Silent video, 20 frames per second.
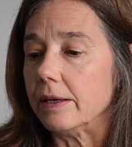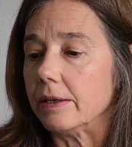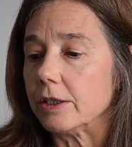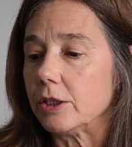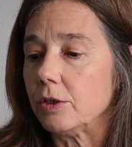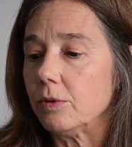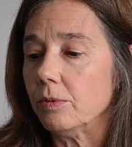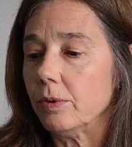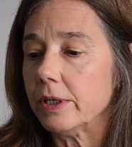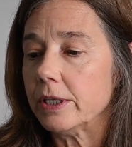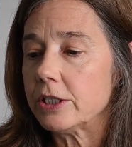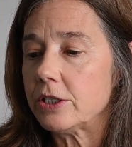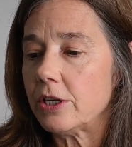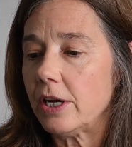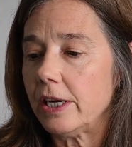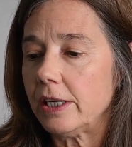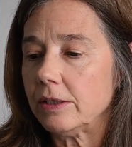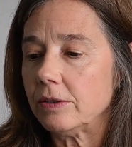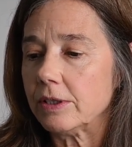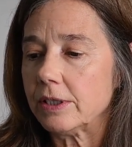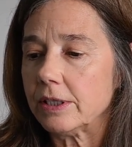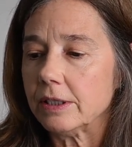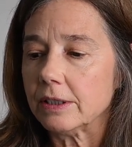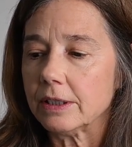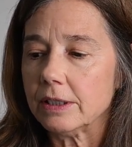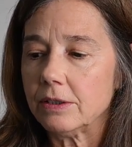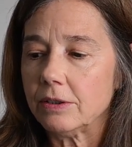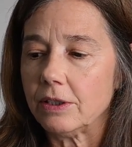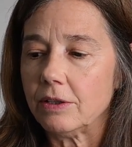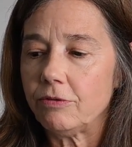You want to talk with a
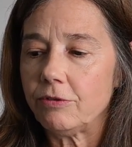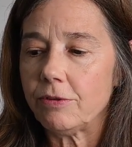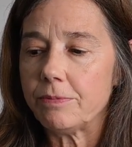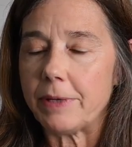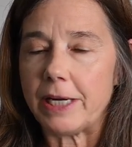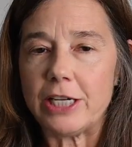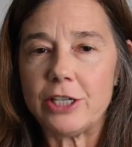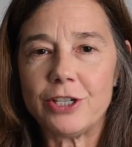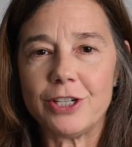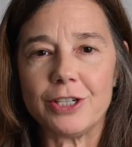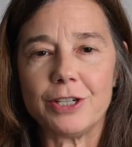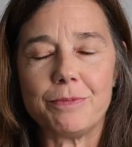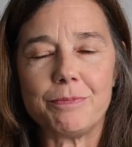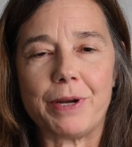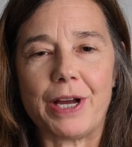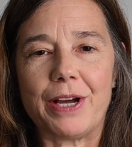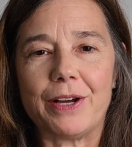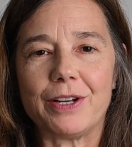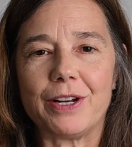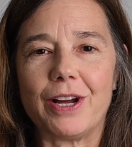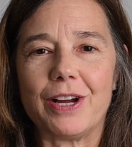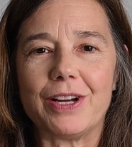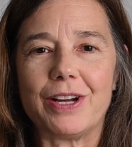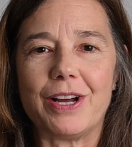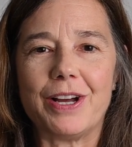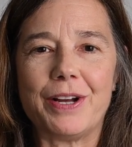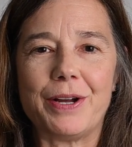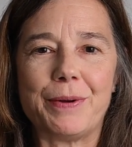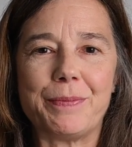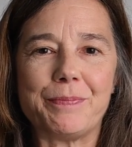little information about
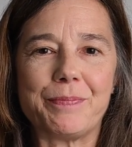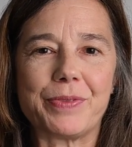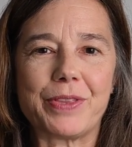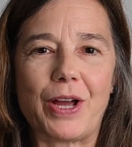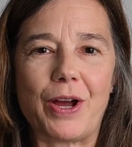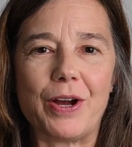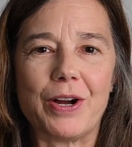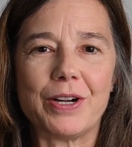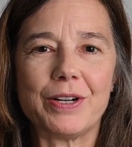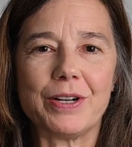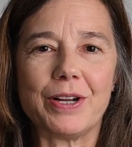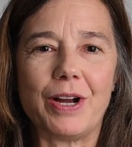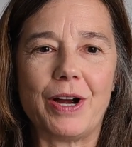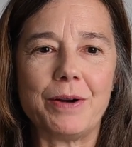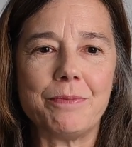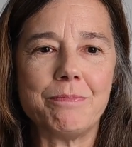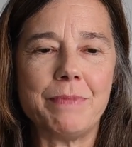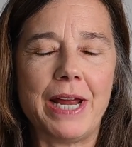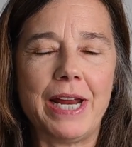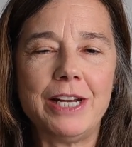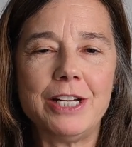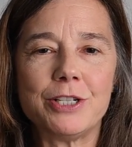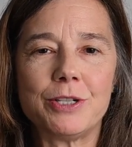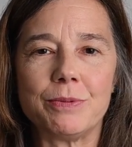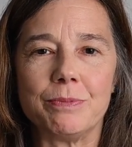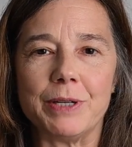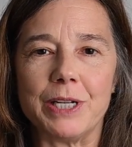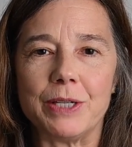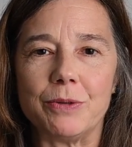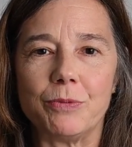our
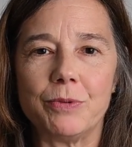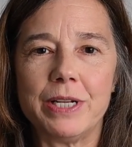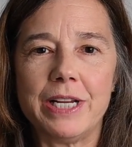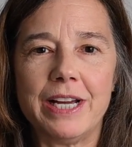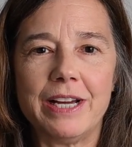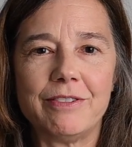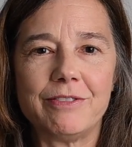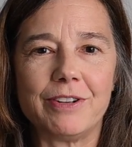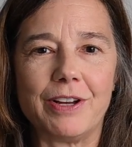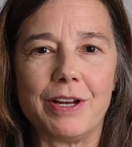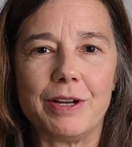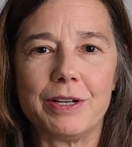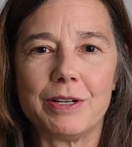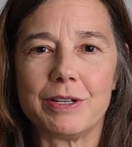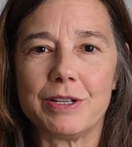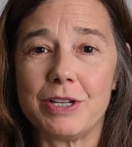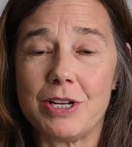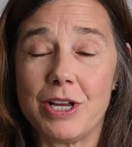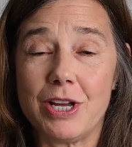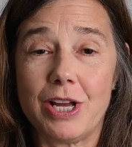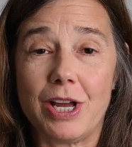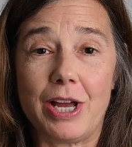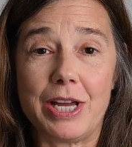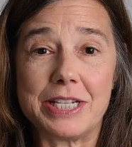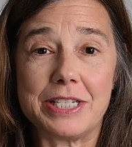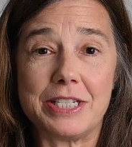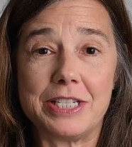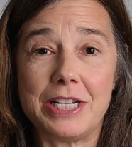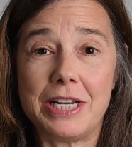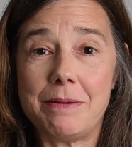management. We have a
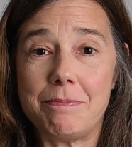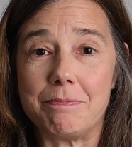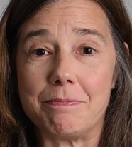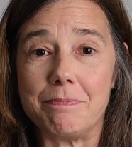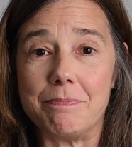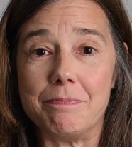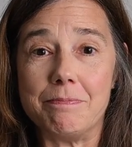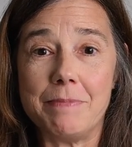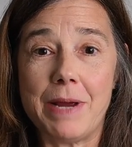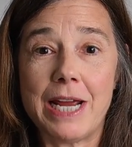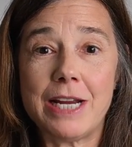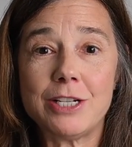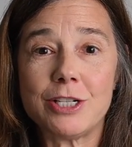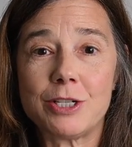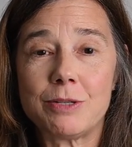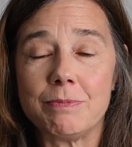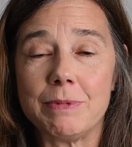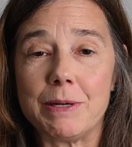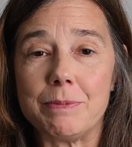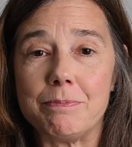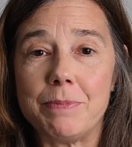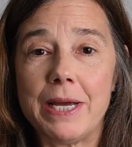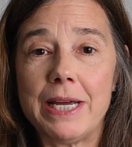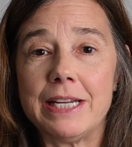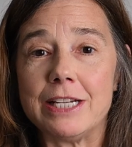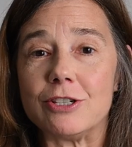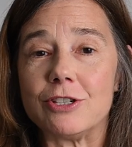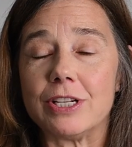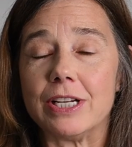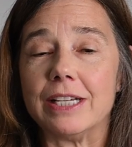deep management
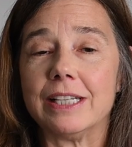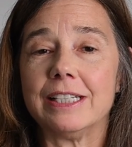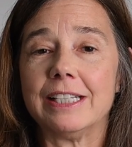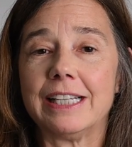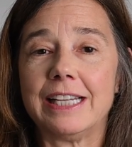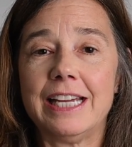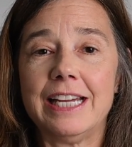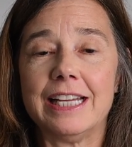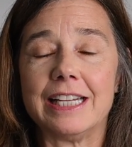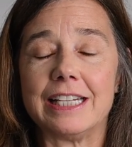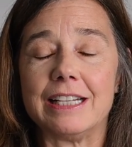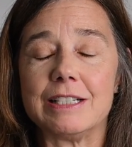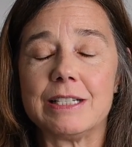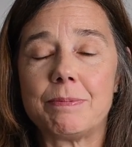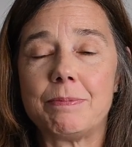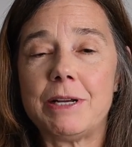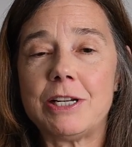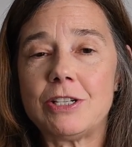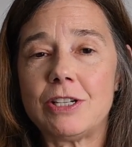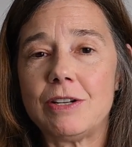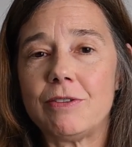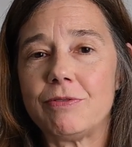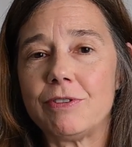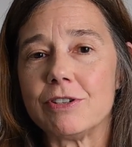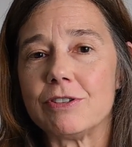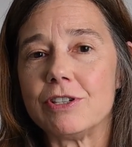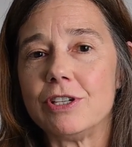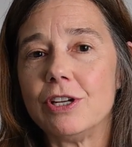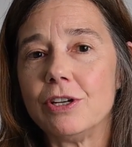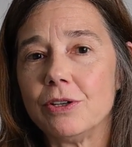bench, and again, especially if you're
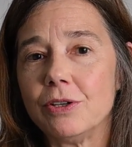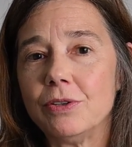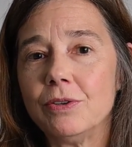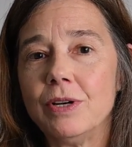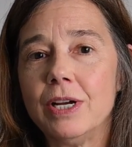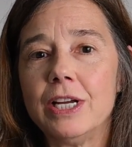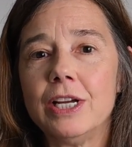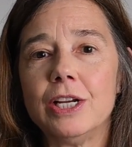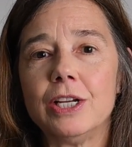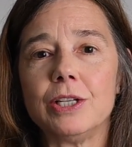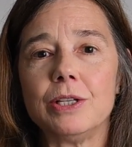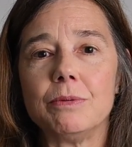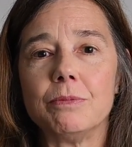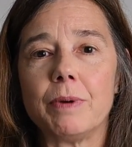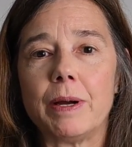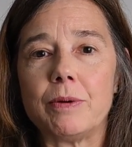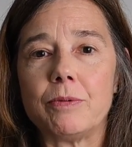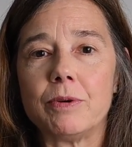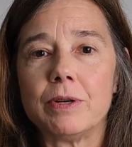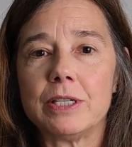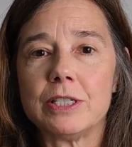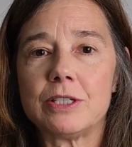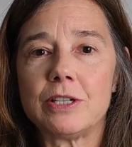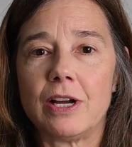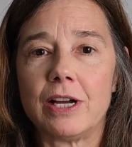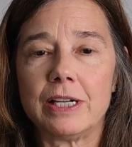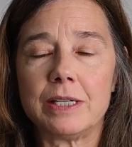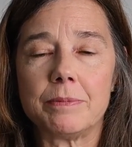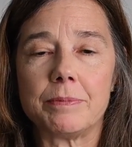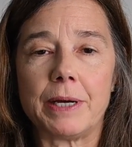new, you might want to
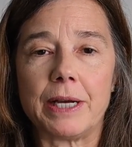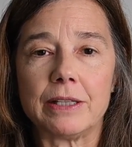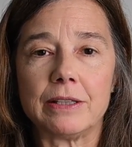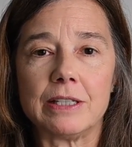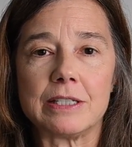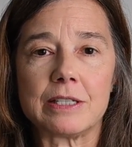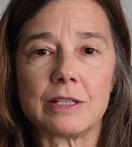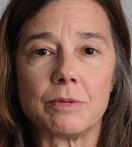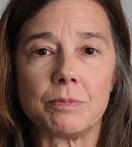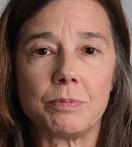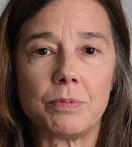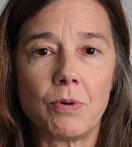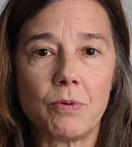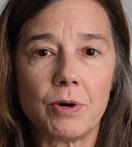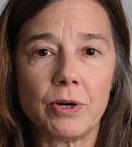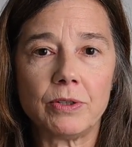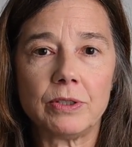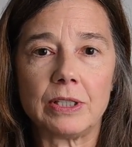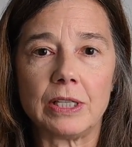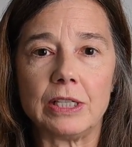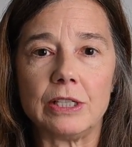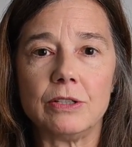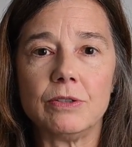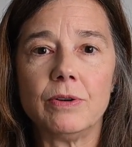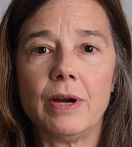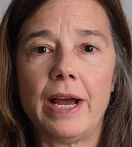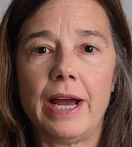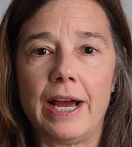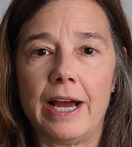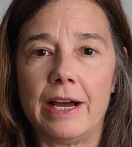talk about the support that you
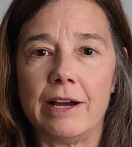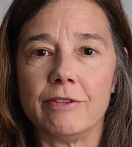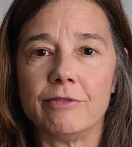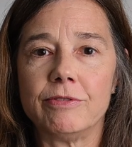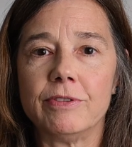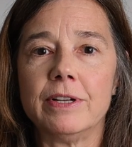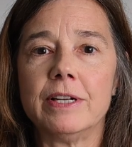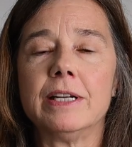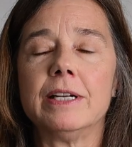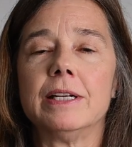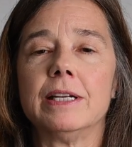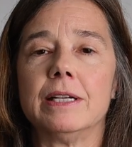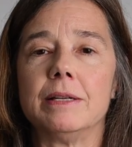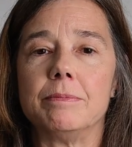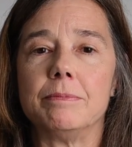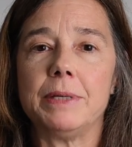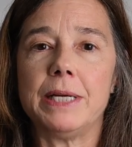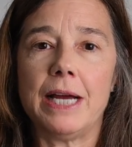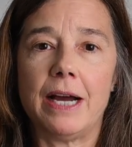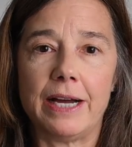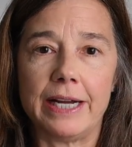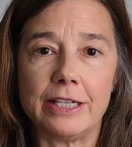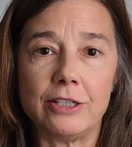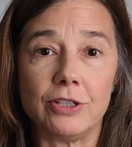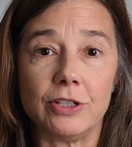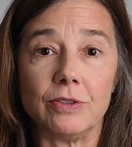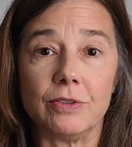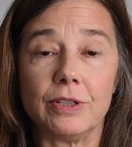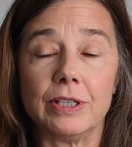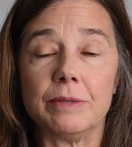have behind
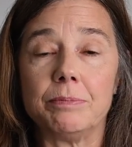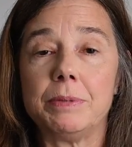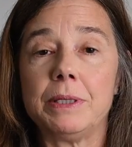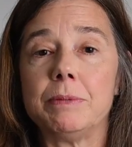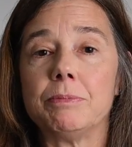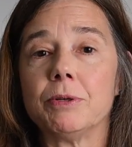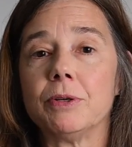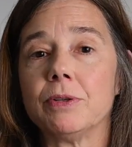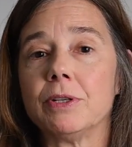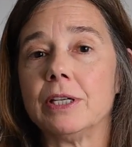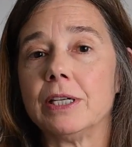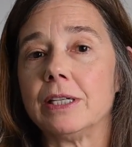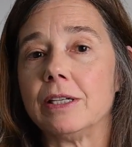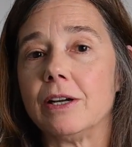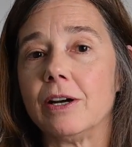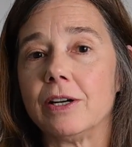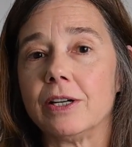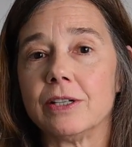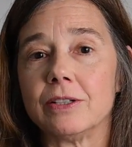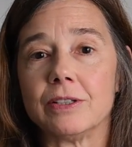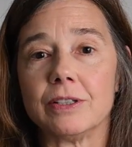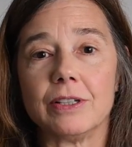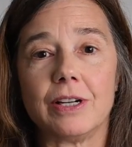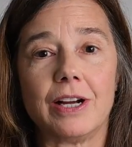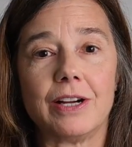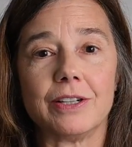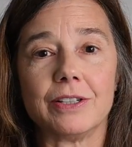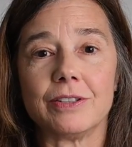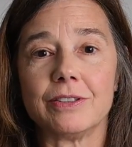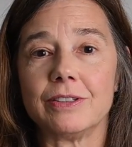you, the people that
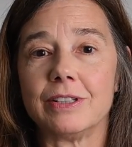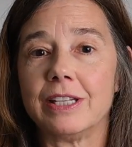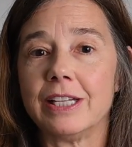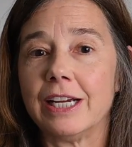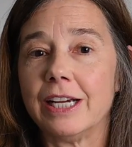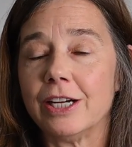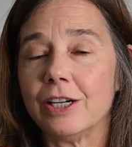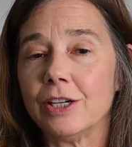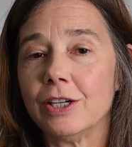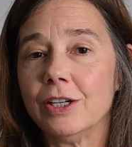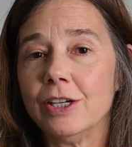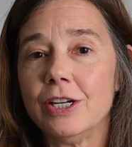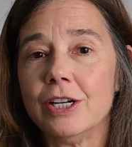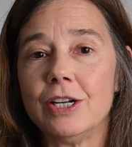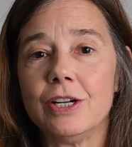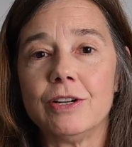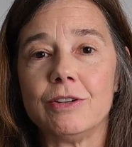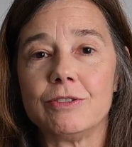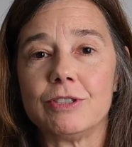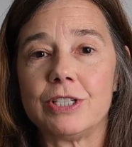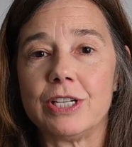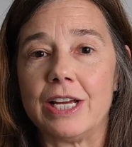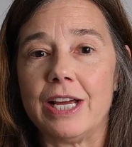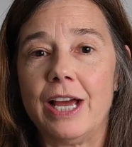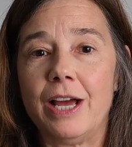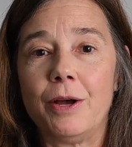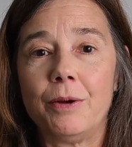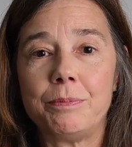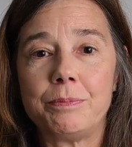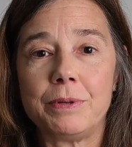are there to
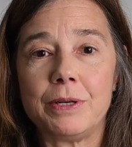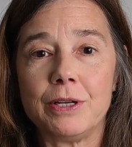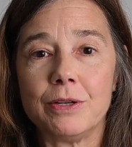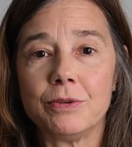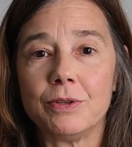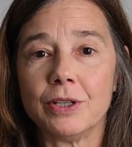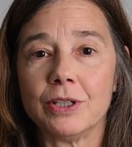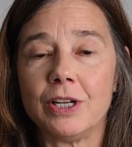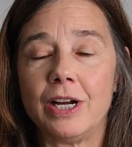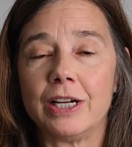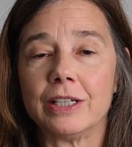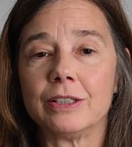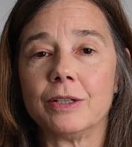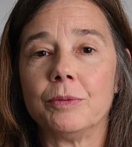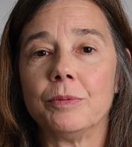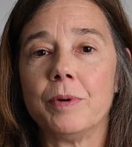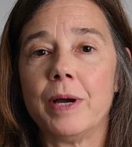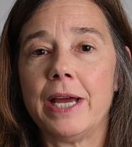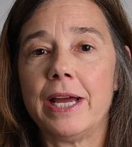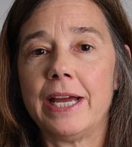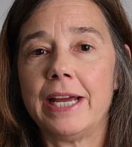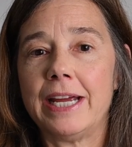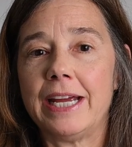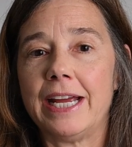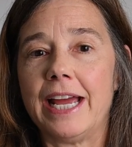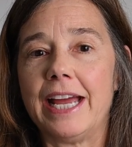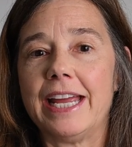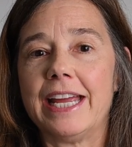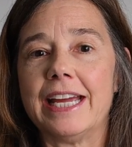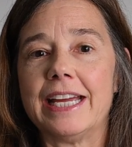help you along the
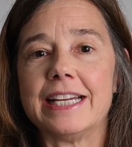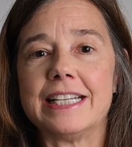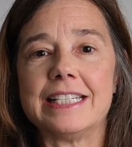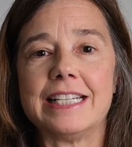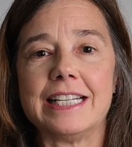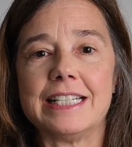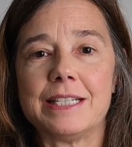way. And